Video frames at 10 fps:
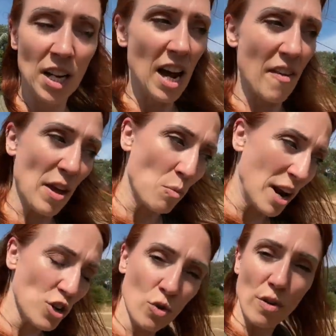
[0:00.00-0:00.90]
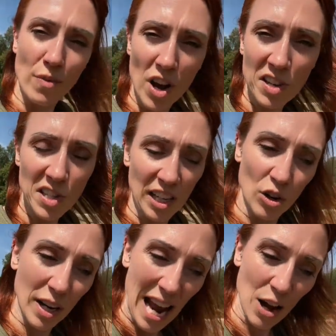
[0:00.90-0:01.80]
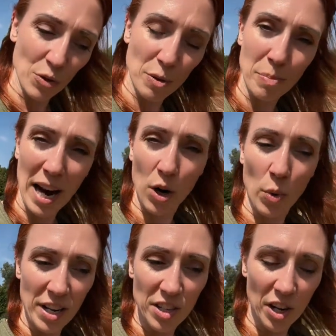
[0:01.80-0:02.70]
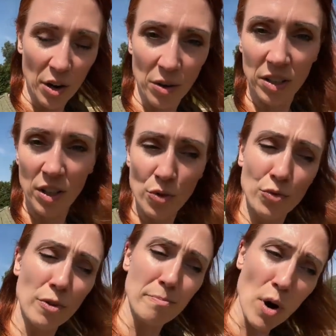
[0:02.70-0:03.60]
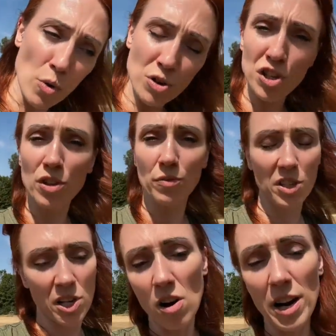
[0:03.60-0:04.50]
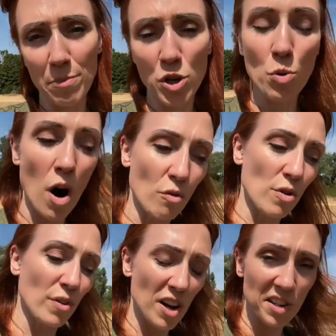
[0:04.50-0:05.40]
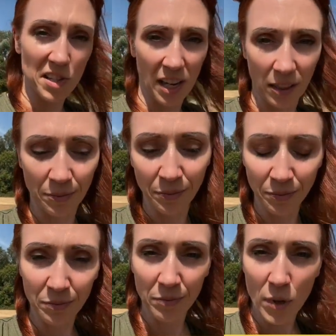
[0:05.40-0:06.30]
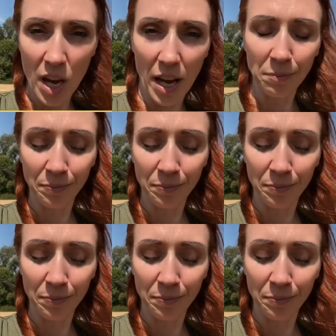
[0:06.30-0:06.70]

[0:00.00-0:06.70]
And then when you're reversing, look out the back window. For most of the time you are reversing, okay?